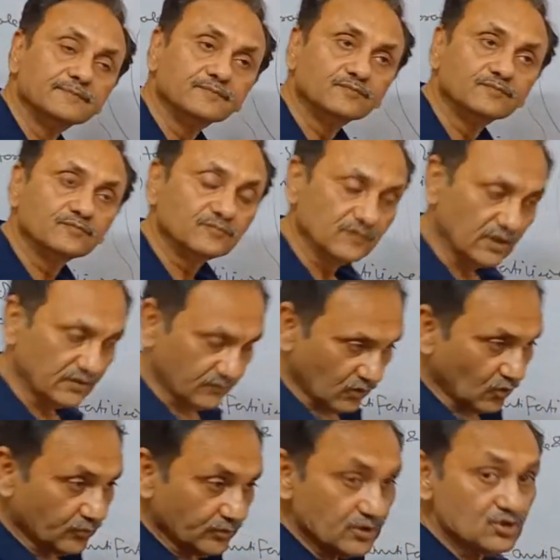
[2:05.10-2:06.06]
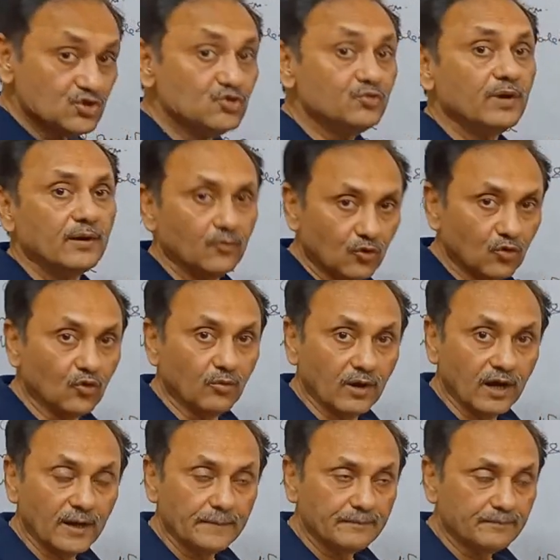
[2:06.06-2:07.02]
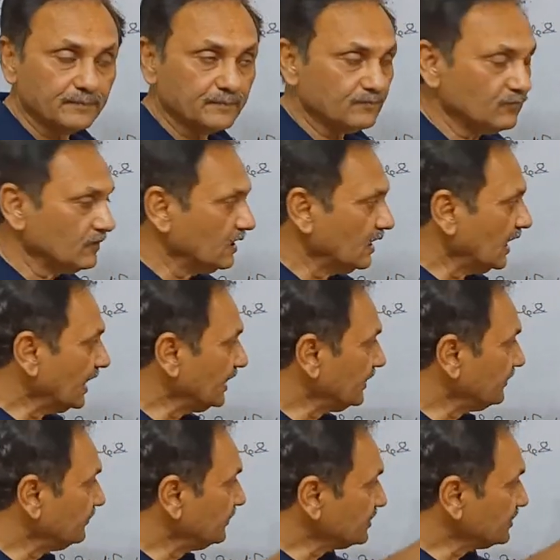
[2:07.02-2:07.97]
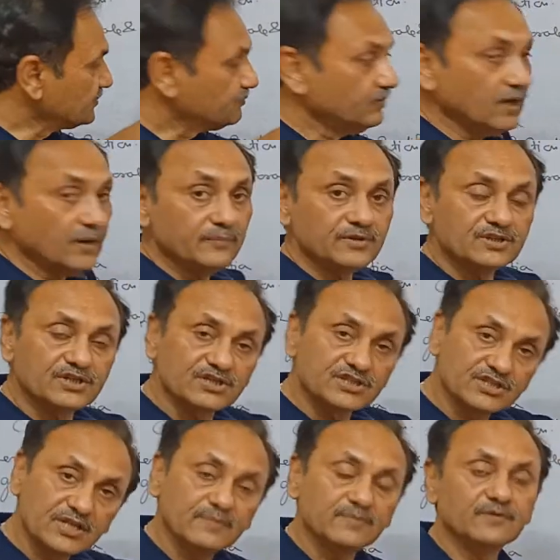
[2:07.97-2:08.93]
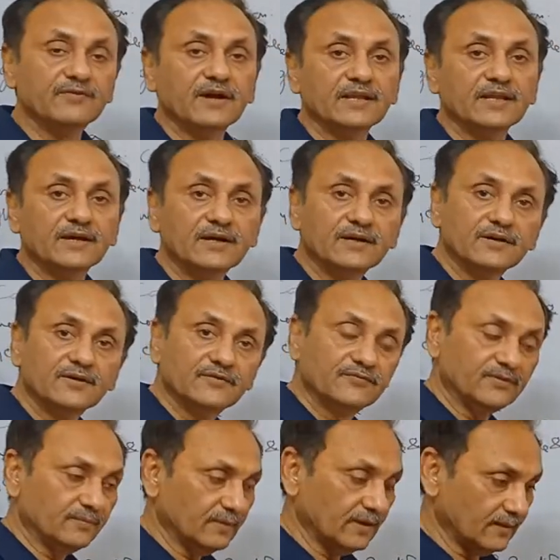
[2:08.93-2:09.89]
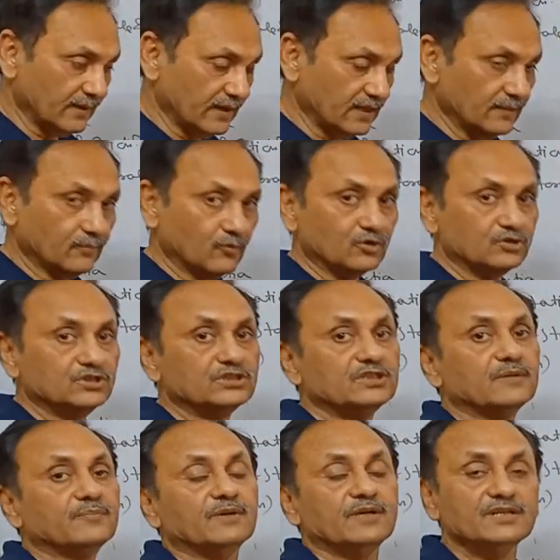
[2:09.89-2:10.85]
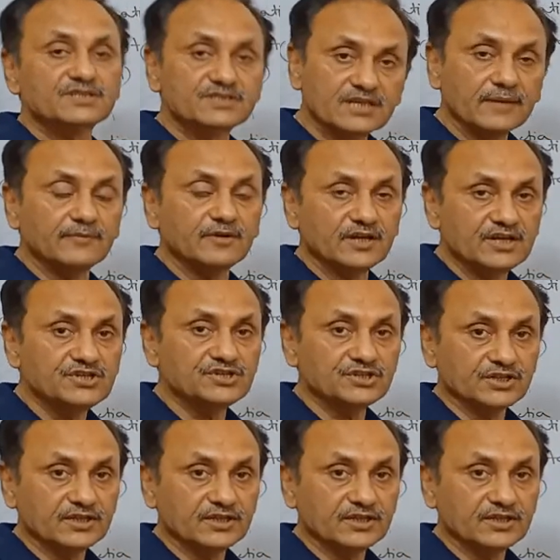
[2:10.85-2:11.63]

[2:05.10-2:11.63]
that fallopian tube have ova, and if the sperm is received by the female by the process of insemination,